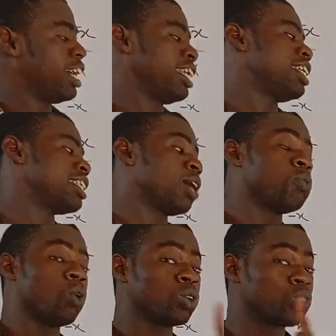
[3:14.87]
and
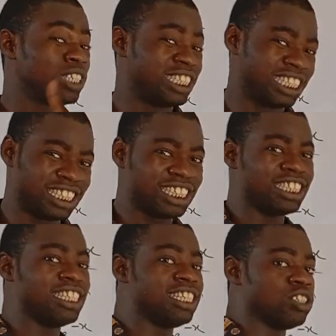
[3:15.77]
anytime we also
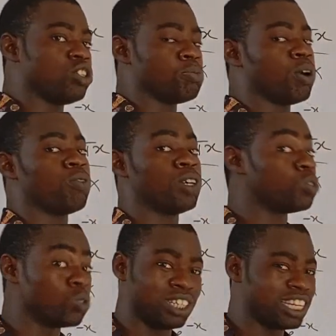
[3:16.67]
integrate e raised to the power
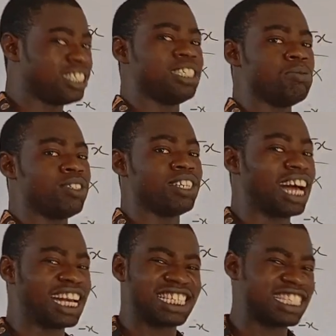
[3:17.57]
of x, we'll get same
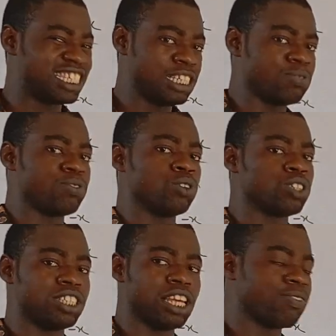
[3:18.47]
thing as if
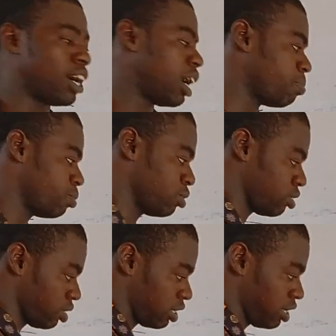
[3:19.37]
nothing ever
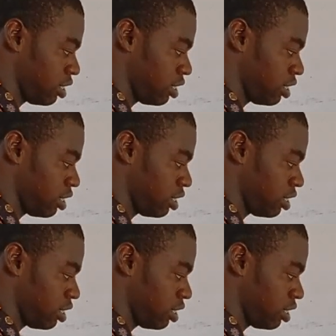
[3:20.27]
happened.